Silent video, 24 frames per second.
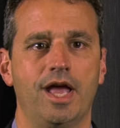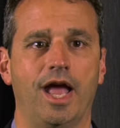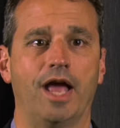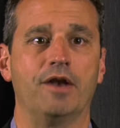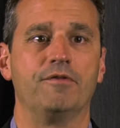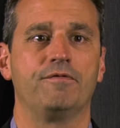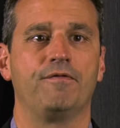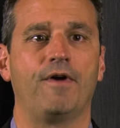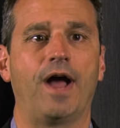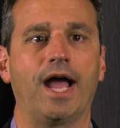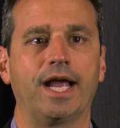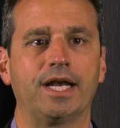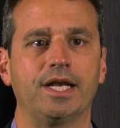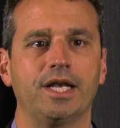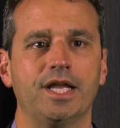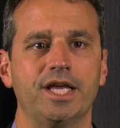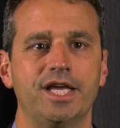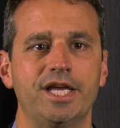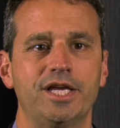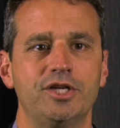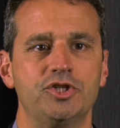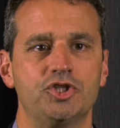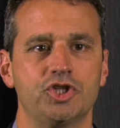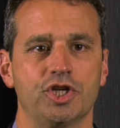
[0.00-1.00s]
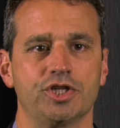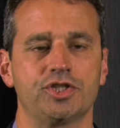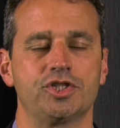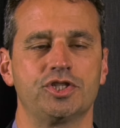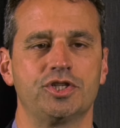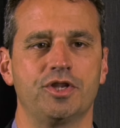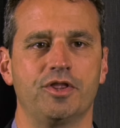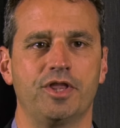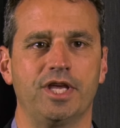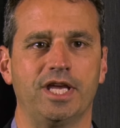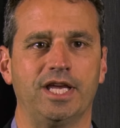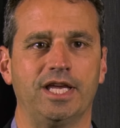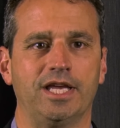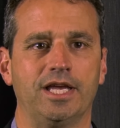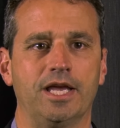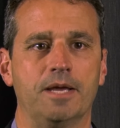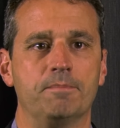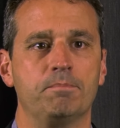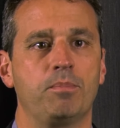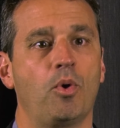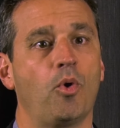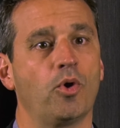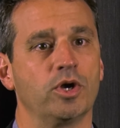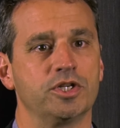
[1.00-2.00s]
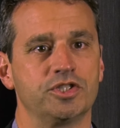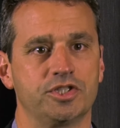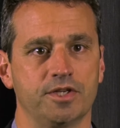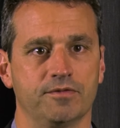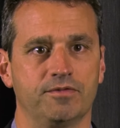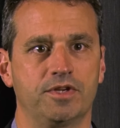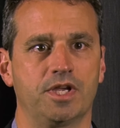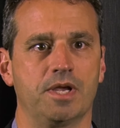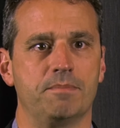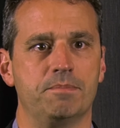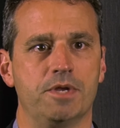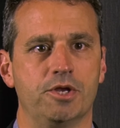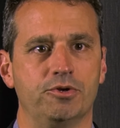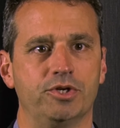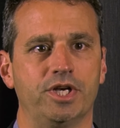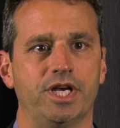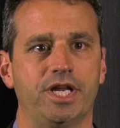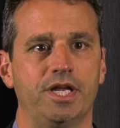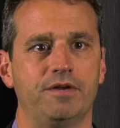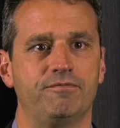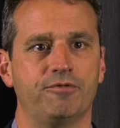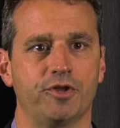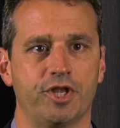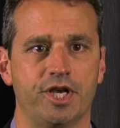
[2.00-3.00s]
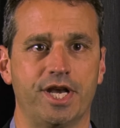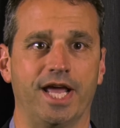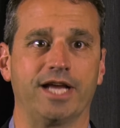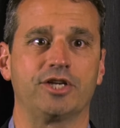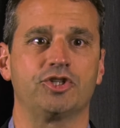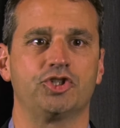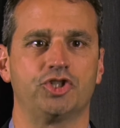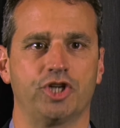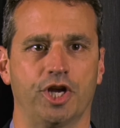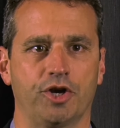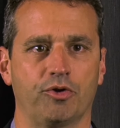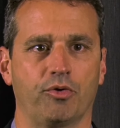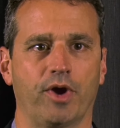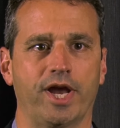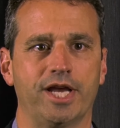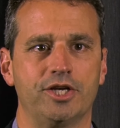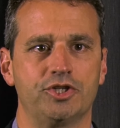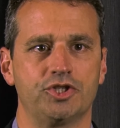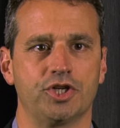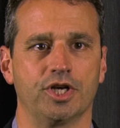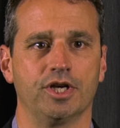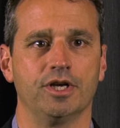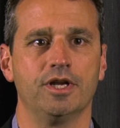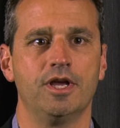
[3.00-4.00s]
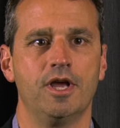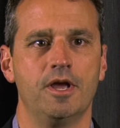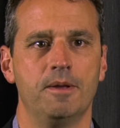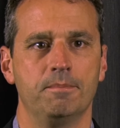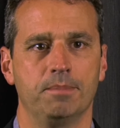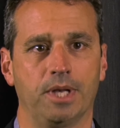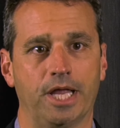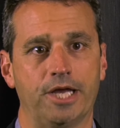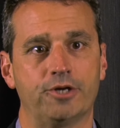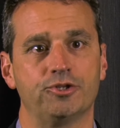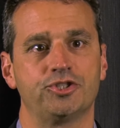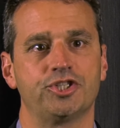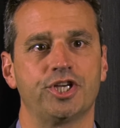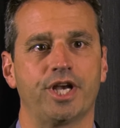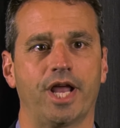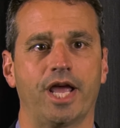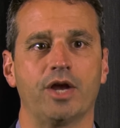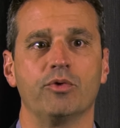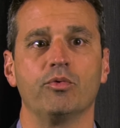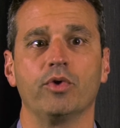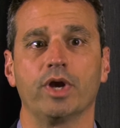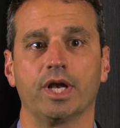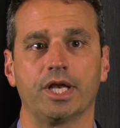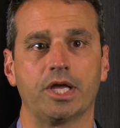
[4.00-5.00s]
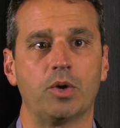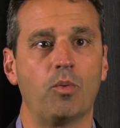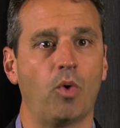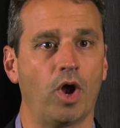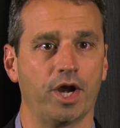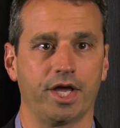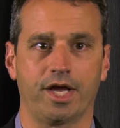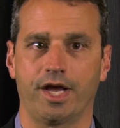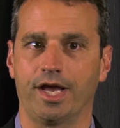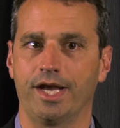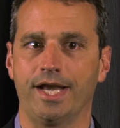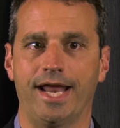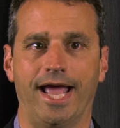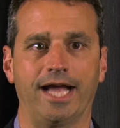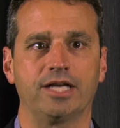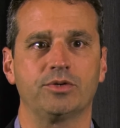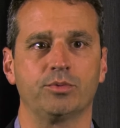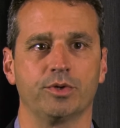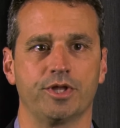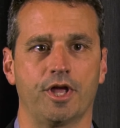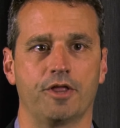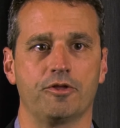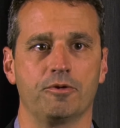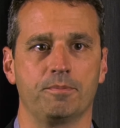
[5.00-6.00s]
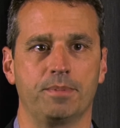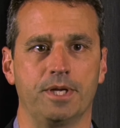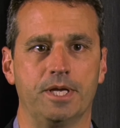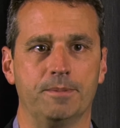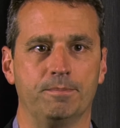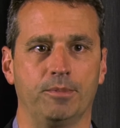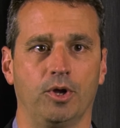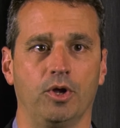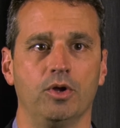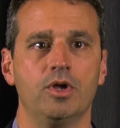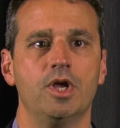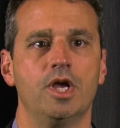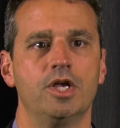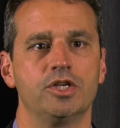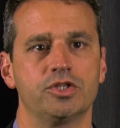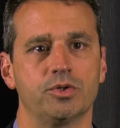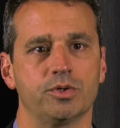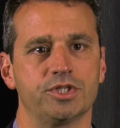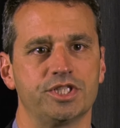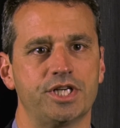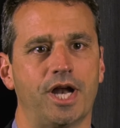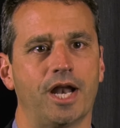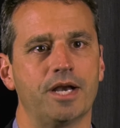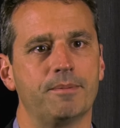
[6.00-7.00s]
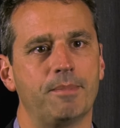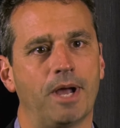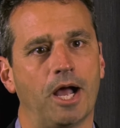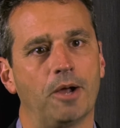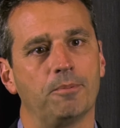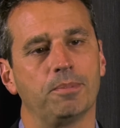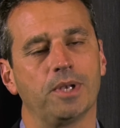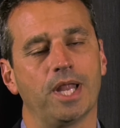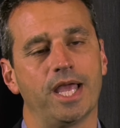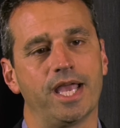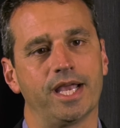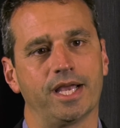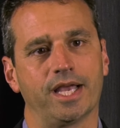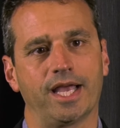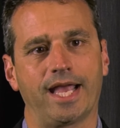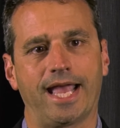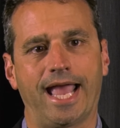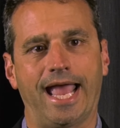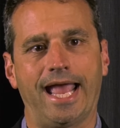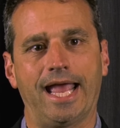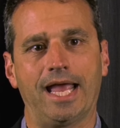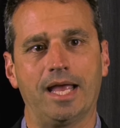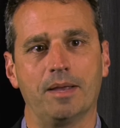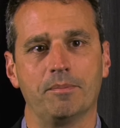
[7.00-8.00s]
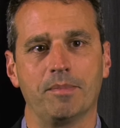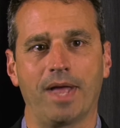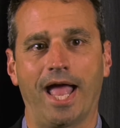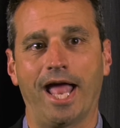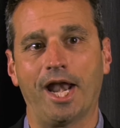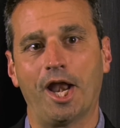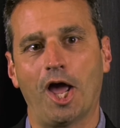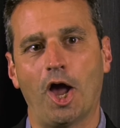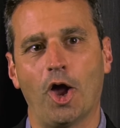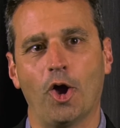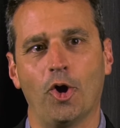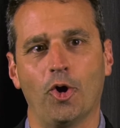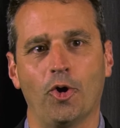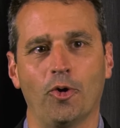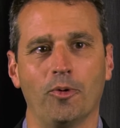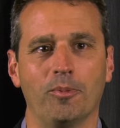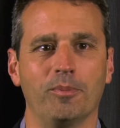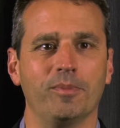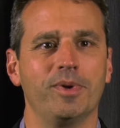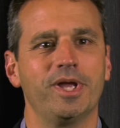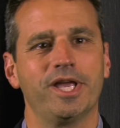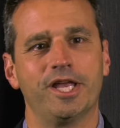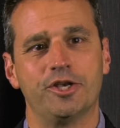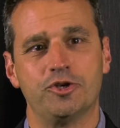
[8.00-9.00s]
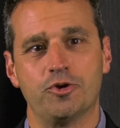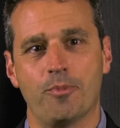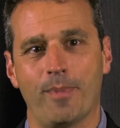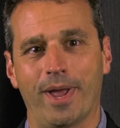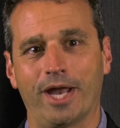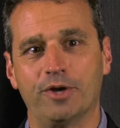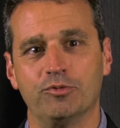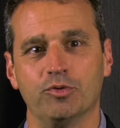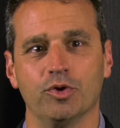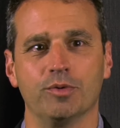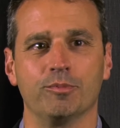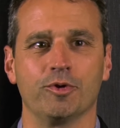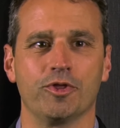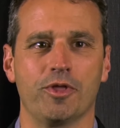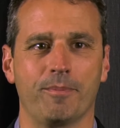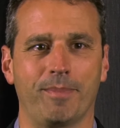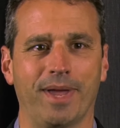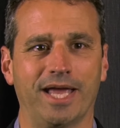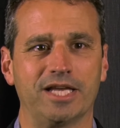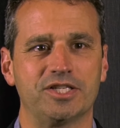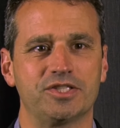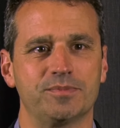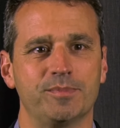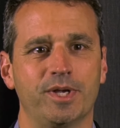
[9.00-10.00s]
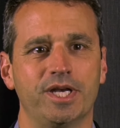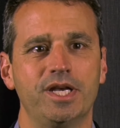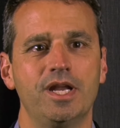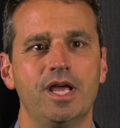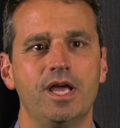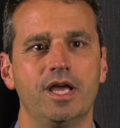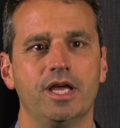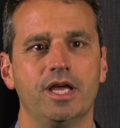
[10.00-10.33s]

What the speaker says: And finally, just the importance of community for the next generation. Players today really want to connect with other people. So it's not about playing a game at home in your bedroom or the basement.